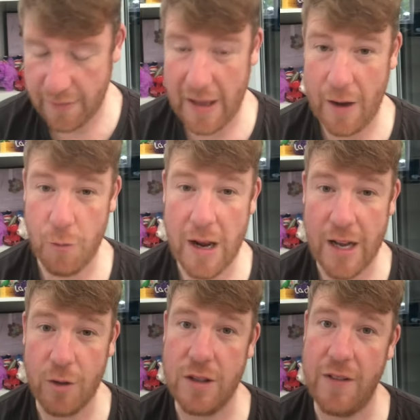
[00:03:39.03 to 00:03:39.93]
they are
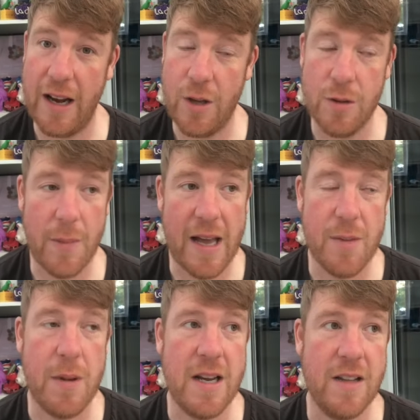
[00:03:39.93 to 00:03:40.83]
really undervalued in my
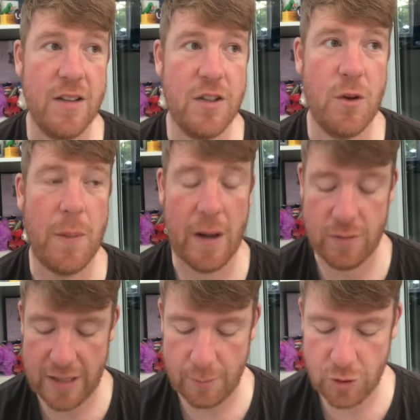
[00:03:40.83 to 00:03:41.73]
opinion, the £2,
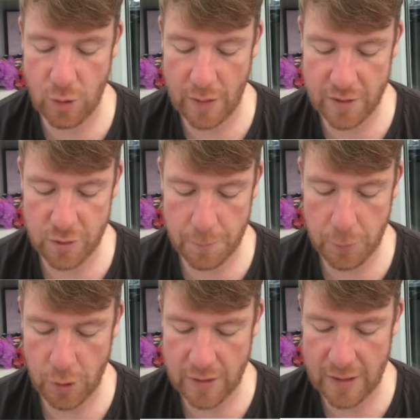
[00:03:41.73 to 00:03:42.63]
and I'm sure at some
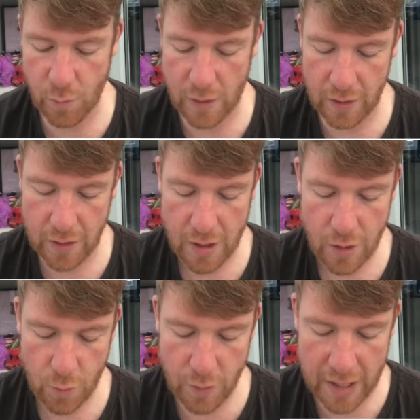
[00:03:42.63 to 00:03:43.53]
point they will
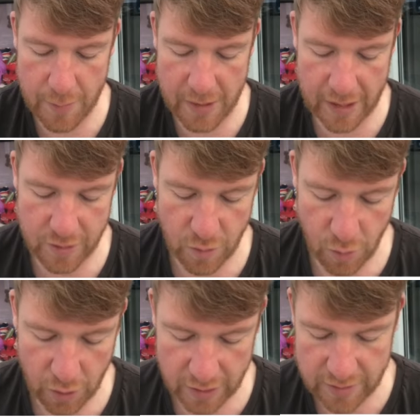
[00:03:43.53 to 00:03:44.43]
really begin to
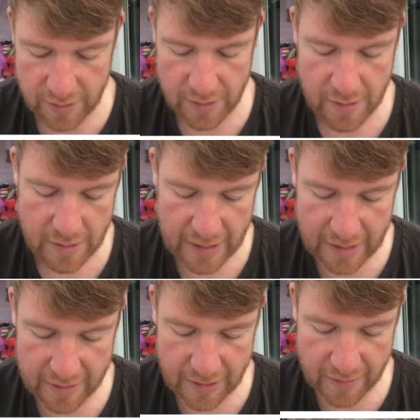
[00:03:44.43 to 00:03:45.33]
rocket. And I
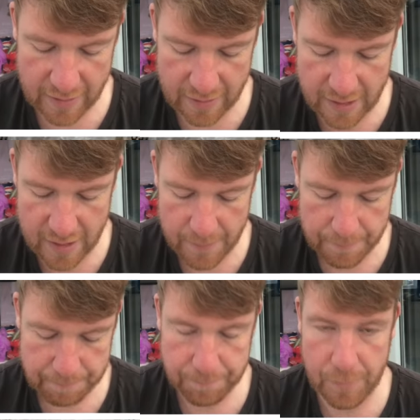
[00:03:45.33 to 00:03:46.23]
think that
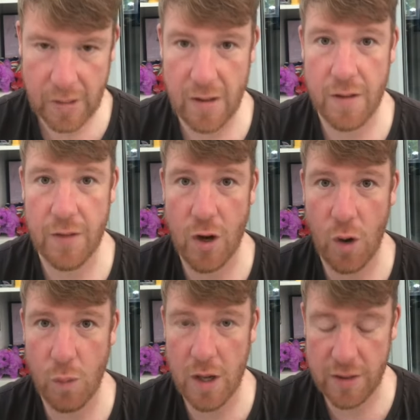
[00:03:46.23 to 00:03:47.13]
they're
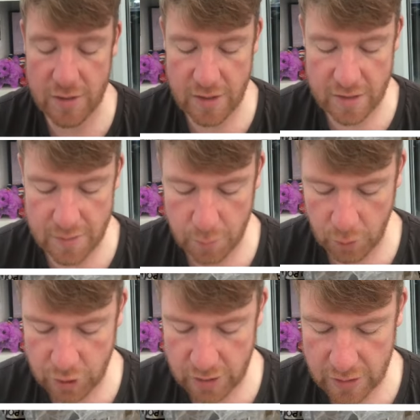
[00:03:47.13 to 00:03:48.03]
not worth as
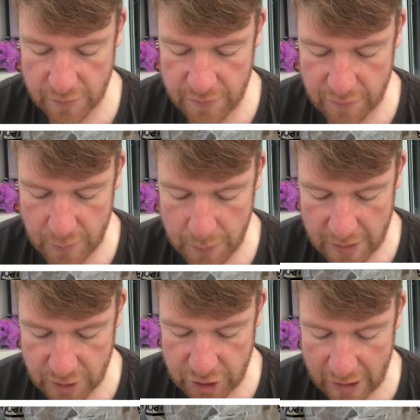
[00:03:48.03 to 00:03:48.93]
much as
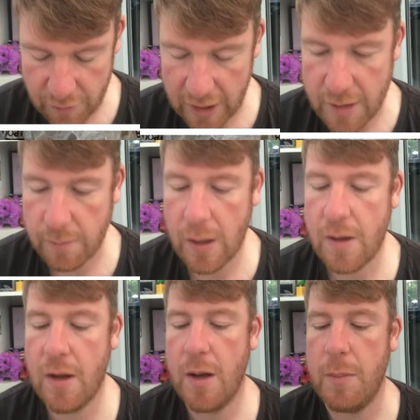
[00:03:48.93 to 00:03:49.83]
50p's generally,
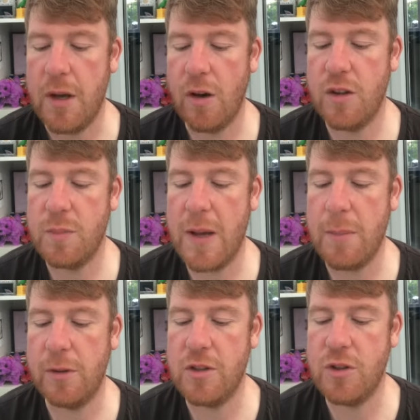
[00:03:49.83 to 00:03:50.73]
because
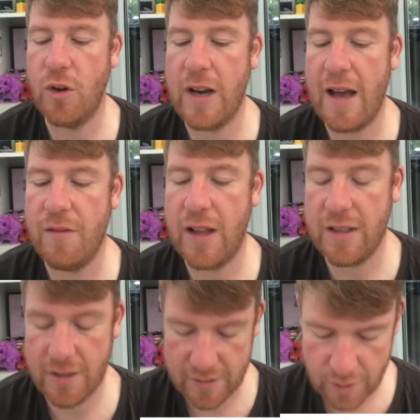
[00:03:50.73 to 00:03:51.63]
people just don't have
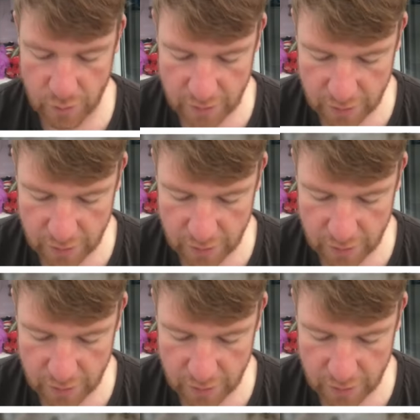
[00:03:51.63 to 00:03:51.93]
that, as another